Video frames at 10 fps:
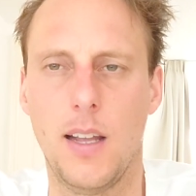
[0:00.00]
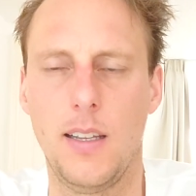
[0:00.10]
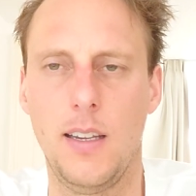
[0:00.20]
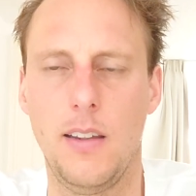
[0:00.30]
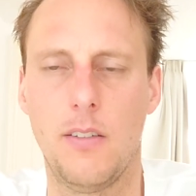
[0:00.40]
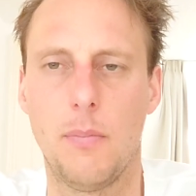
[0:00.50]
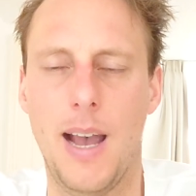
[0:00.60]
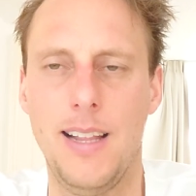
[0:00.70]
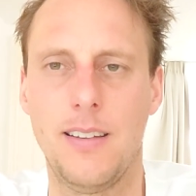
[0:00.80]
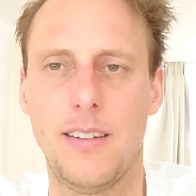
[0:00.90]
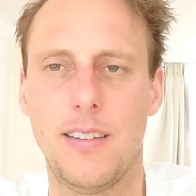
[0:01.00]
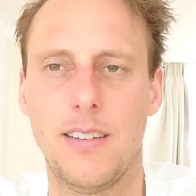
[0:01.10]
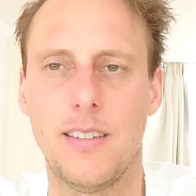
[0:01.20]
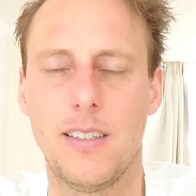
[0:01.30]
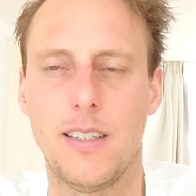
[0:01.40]
and he is
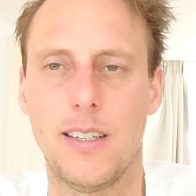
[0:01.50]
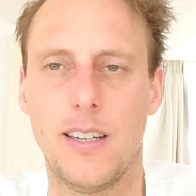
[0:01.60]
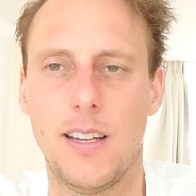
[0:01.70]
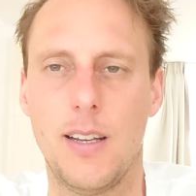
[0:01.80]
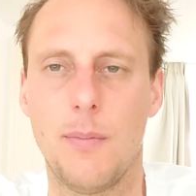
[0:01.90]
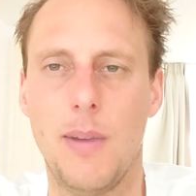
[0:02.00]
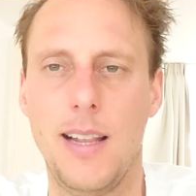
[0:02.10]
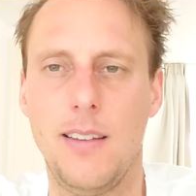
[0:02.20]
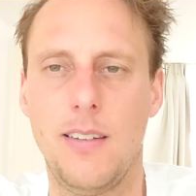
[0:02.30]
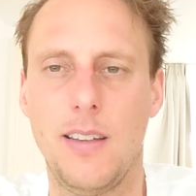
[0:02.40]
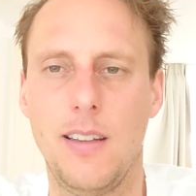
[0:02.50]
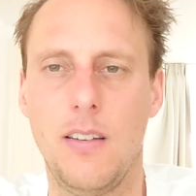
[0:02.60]
balanced in